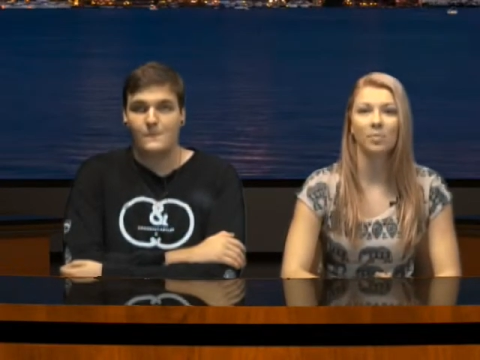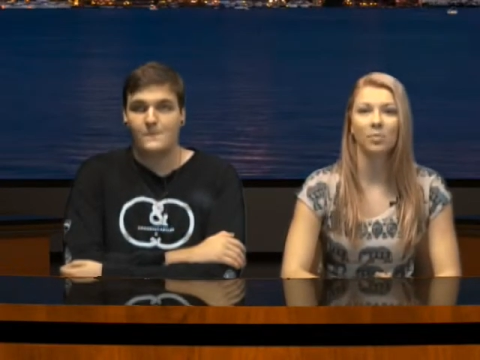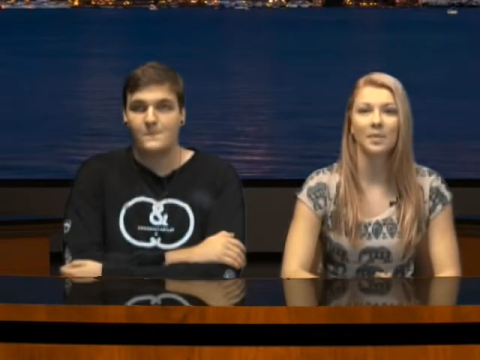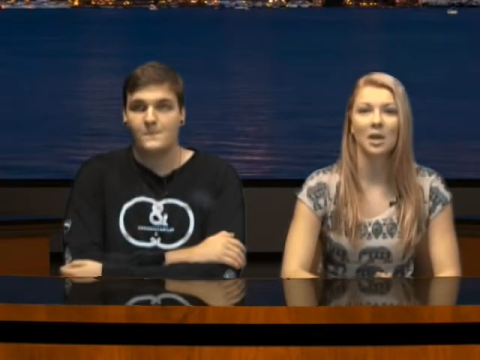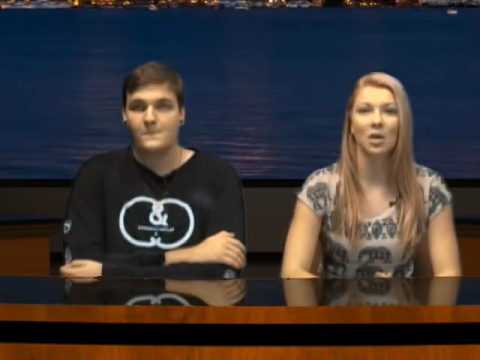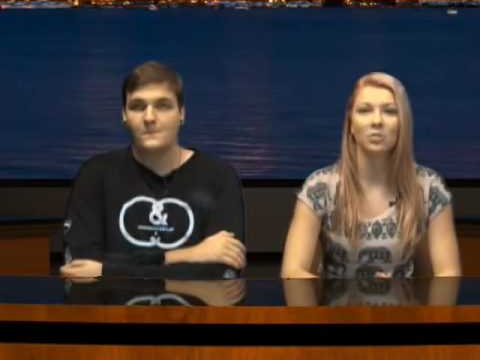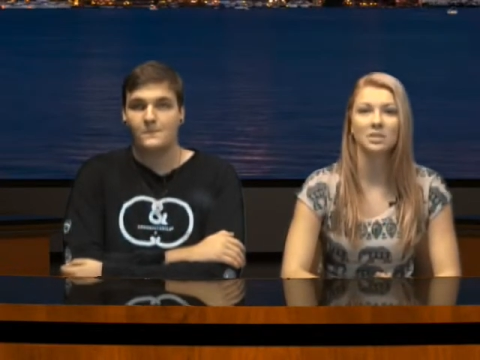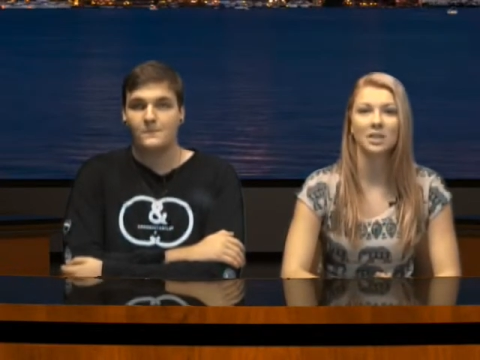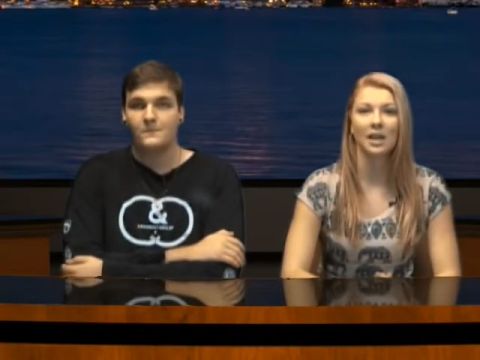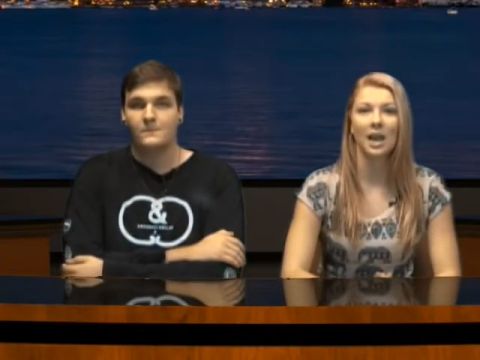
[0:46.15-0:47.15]
Speaker 1: will be
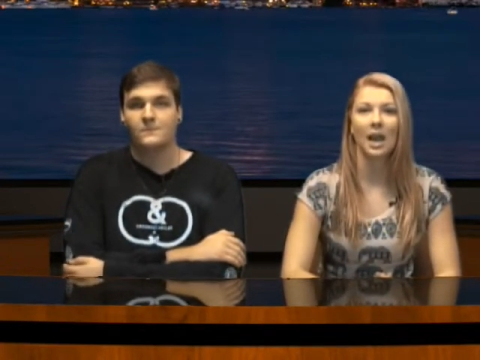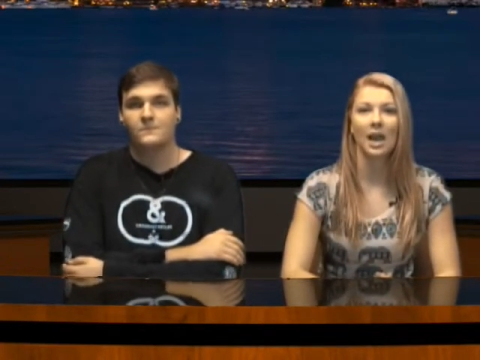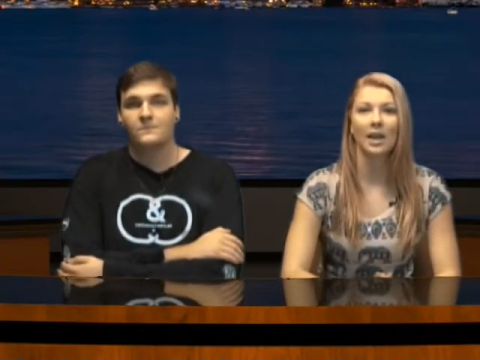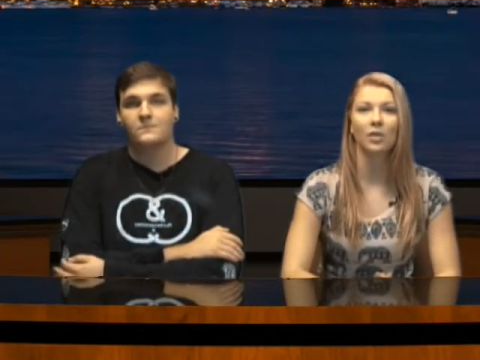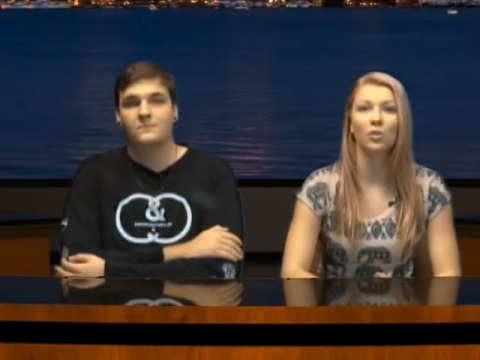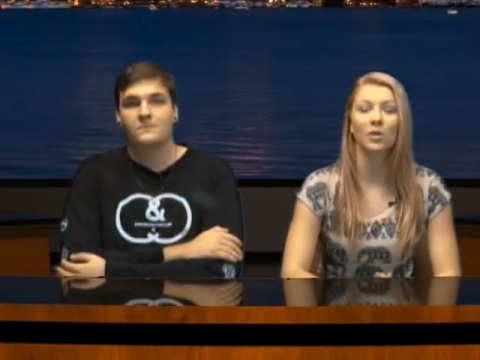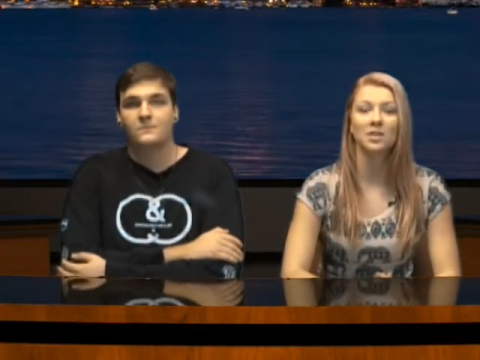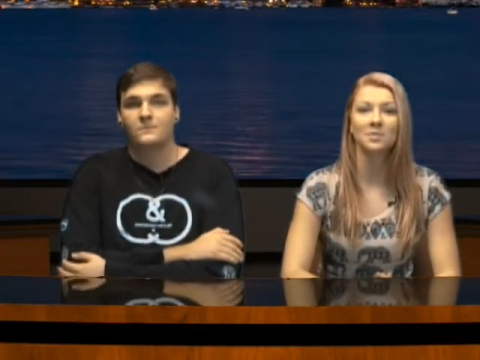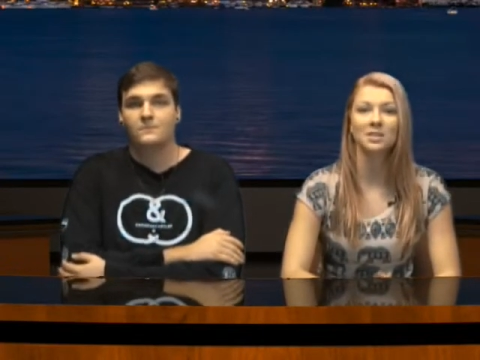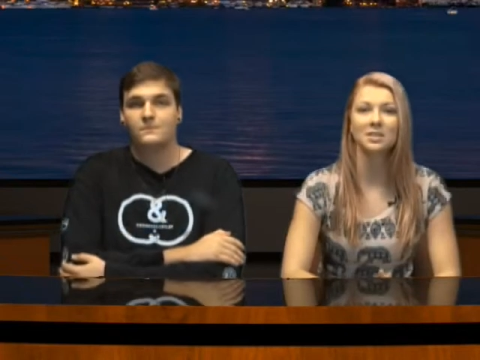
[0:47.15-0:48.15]
hosting a
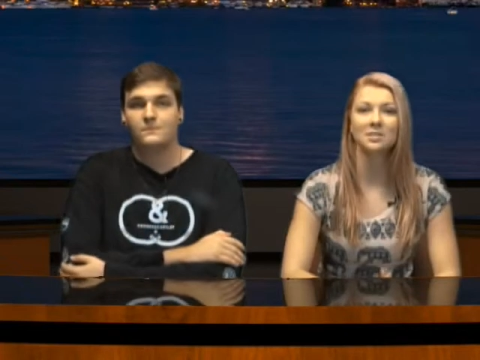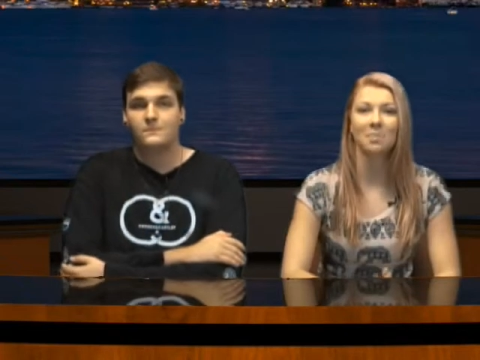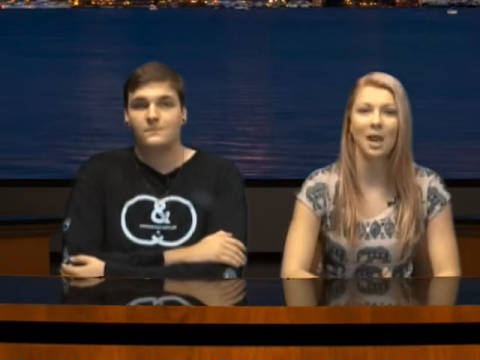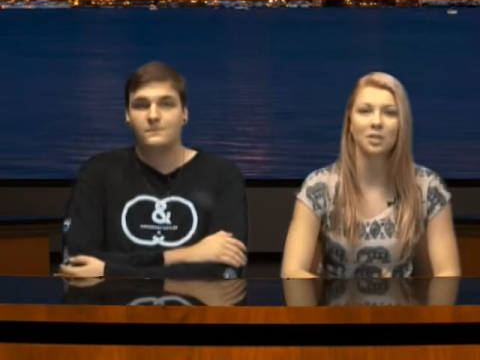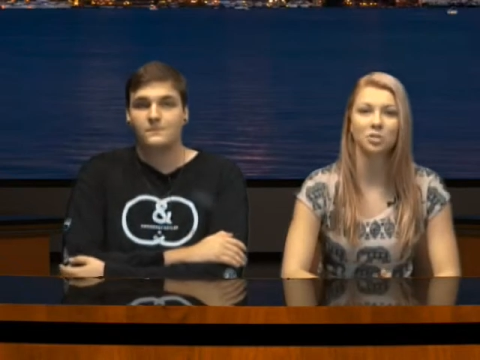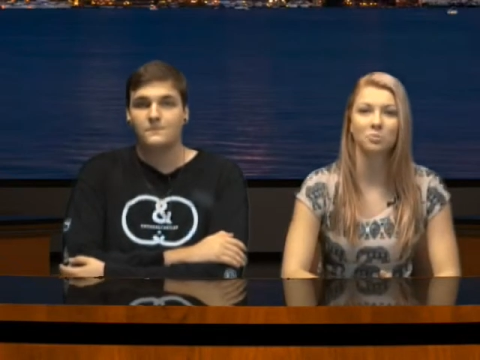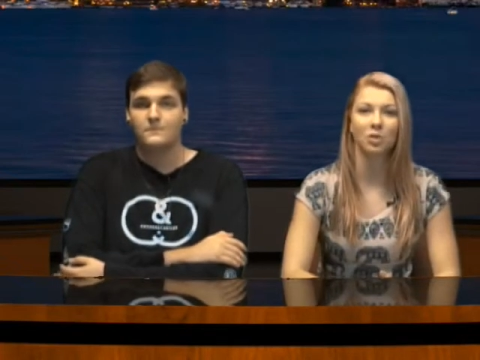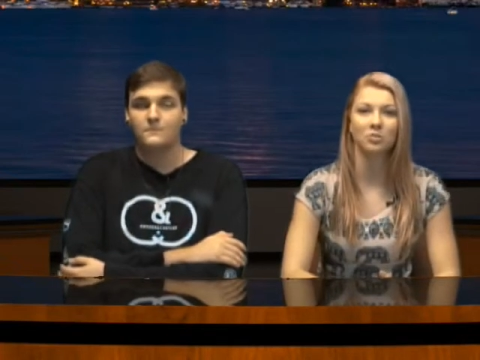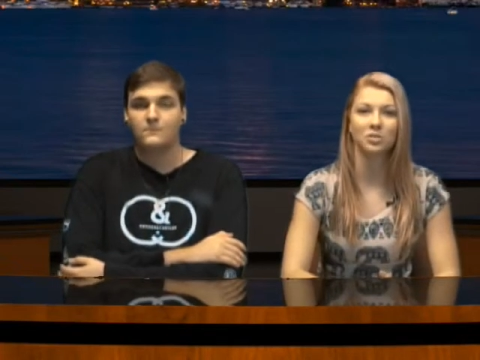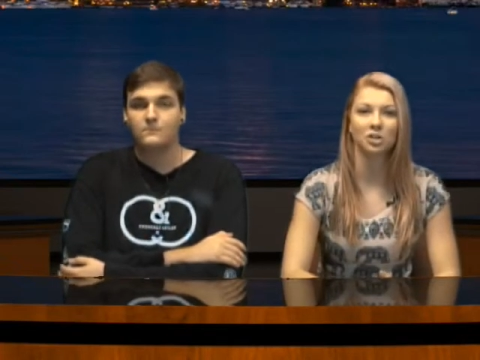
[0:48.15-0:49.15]
Christmas Smash
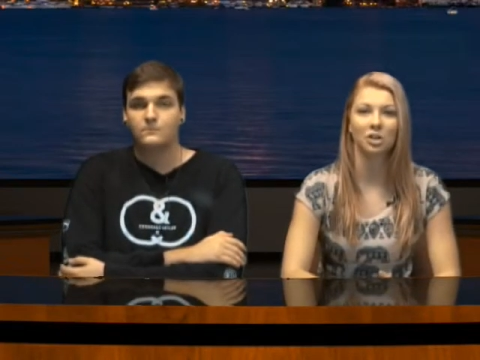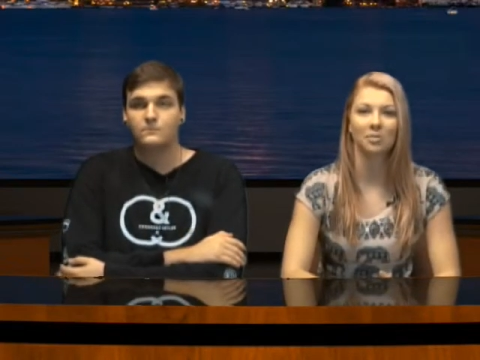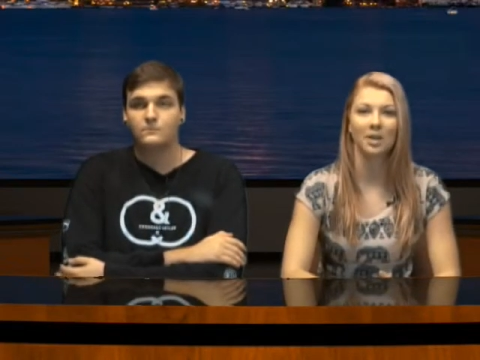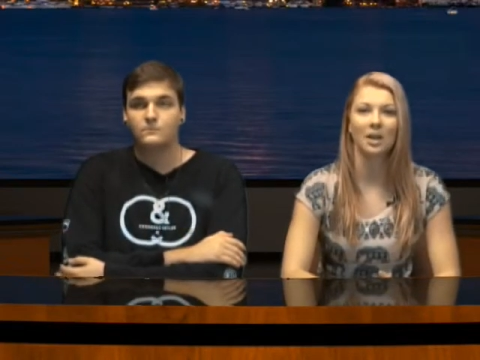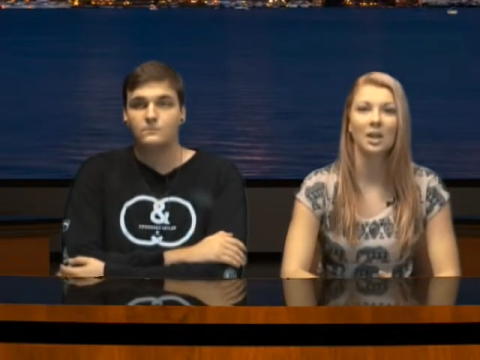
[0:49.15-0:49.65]
Bros tournament